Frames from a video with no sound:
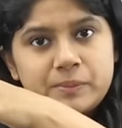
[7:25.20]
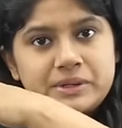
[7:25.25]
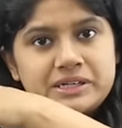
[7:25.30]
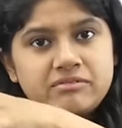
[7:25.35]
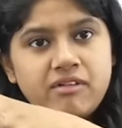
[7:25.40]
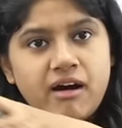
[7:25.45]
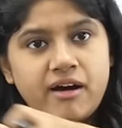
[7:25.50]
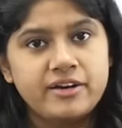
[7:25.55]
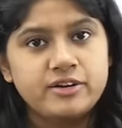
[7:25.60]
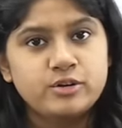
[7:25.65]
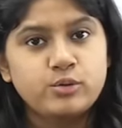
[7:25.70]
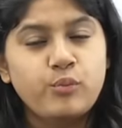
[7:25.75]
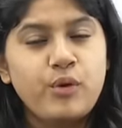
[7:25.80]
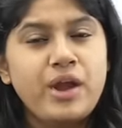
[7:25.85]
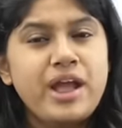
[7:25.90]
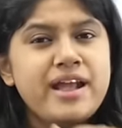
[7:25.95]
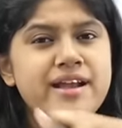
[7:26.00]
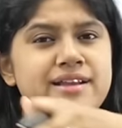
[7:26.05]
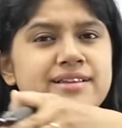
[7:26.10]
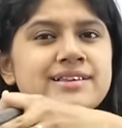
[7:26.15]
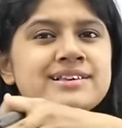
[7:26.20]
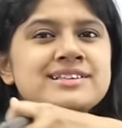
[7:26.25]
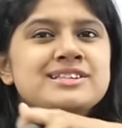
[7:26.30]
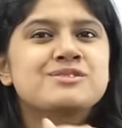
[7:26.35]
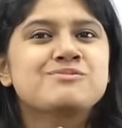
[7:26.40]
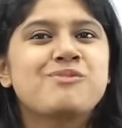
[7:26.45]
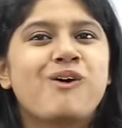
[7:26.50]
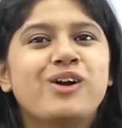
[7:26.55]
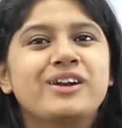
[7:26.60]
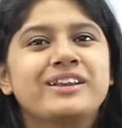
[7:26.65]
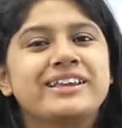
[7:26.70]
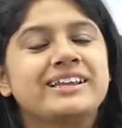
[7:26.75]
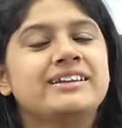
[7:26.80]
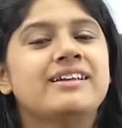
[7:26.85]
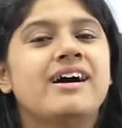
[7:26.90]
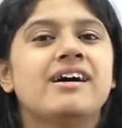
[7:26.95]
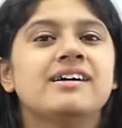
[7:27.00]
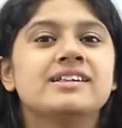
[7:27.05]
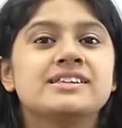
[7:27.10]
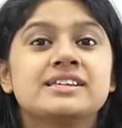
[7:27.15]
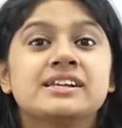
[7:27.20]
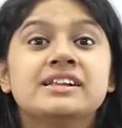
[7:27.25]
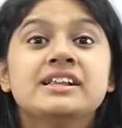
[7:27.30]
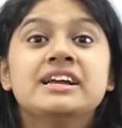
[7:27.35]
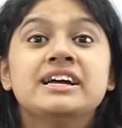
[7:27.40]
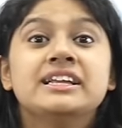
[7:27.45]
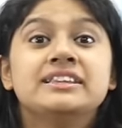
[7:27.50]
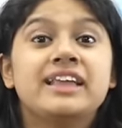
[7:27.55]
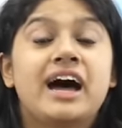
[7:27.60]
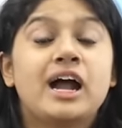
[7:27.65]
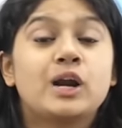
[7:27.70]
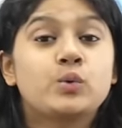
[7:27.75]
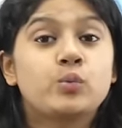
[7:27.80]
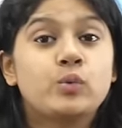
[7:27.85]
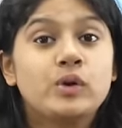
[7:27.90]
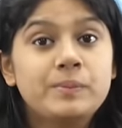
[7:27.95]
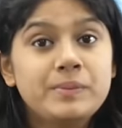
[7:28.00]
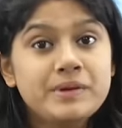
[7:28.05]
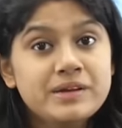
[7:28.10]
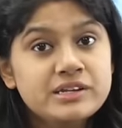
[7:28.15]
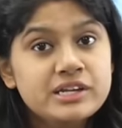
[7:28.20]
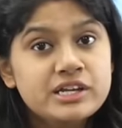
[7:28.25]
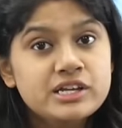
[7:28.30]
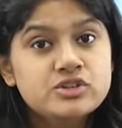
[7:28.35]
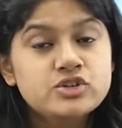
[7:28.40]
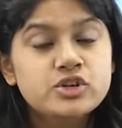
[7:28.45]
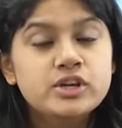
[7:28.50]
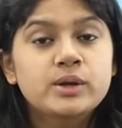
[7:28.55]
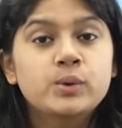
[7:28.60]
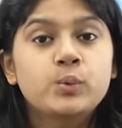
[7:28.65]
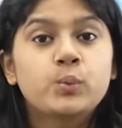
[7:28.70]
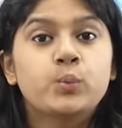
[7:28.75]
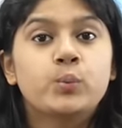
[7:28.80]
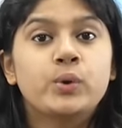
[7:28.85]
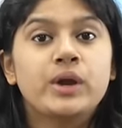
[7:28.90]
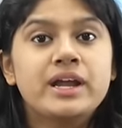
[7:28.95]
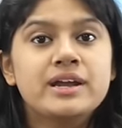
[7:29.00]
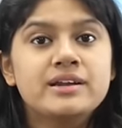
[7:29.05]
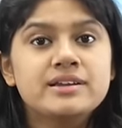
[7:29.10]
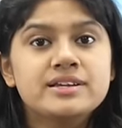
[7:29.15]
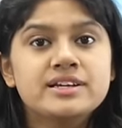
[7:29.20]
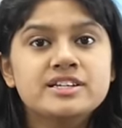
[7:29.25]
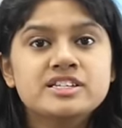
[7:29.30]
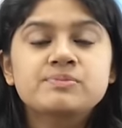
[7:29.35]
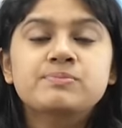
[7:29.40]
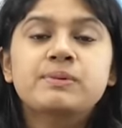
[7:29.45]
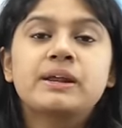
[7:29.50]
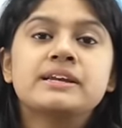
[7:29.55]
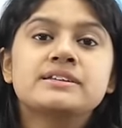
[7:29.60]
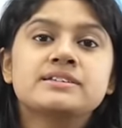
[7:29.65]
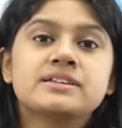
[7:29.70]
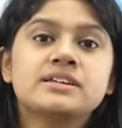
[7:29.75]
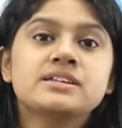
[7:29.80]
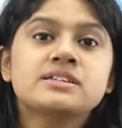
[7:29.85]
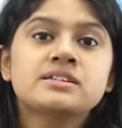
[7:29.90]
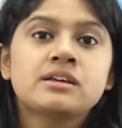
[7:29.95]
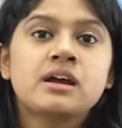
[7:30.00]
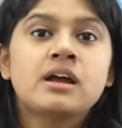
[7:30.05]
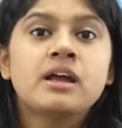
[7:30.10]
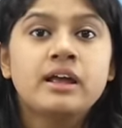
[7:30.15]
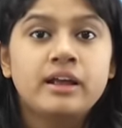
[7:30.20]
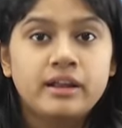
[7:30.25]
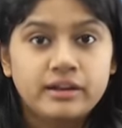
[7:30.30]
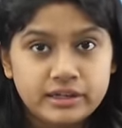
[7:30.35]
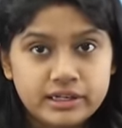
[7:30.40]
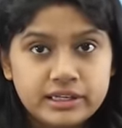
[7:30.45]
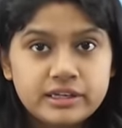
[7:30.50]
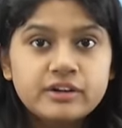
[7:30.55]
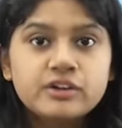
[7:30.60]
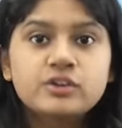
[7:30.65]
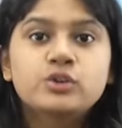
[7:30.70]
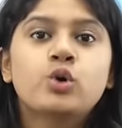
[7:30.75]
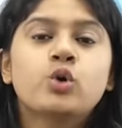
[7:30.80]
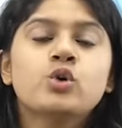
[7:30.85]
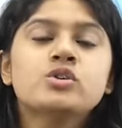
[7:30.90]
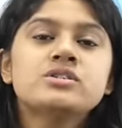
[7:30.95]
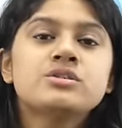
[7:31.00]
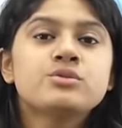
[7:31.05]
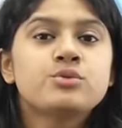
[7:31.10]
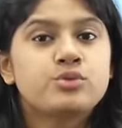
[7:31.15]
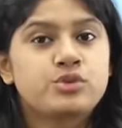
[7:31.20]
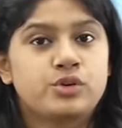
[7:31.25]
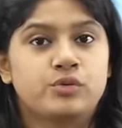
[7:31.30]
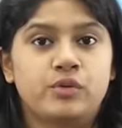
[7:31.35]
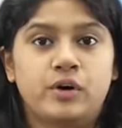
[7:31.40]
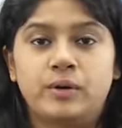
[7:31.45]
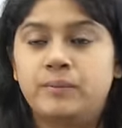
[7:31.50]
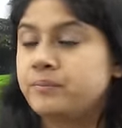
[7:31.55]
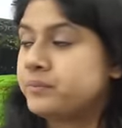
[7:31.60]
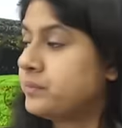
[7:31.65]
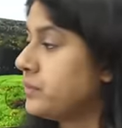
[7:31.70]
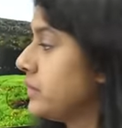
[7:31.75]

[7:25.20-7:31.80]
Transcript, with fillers: will be divided into various small canals that will be reaching various places near those river.